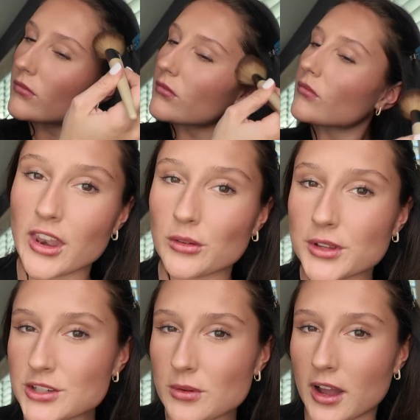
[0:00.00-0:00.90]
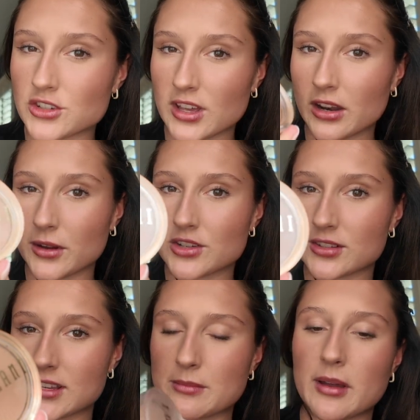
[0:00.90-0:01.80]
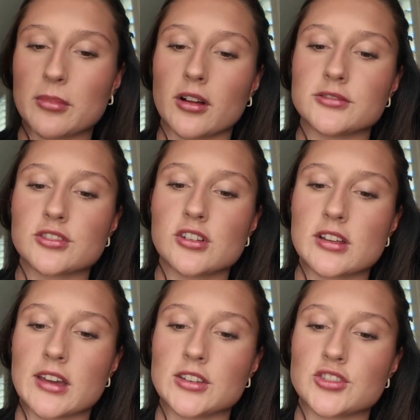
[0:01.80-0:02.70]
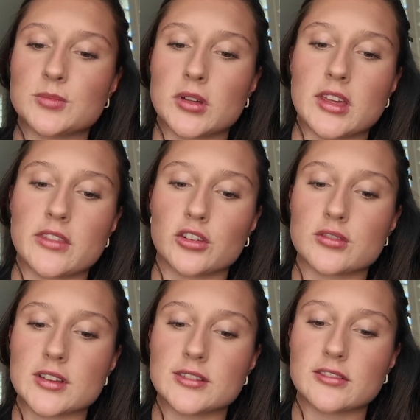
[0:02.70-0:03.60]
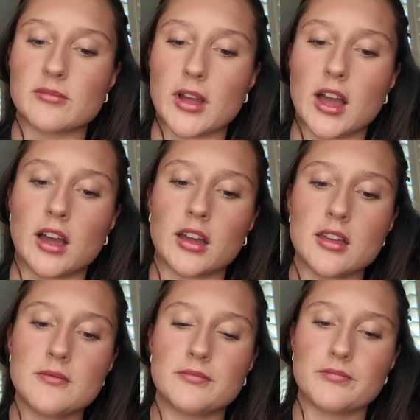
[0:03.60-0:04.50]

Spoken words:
I don't really do eyeshadow. I just take my bronzer and I just put it in the crease of my eye.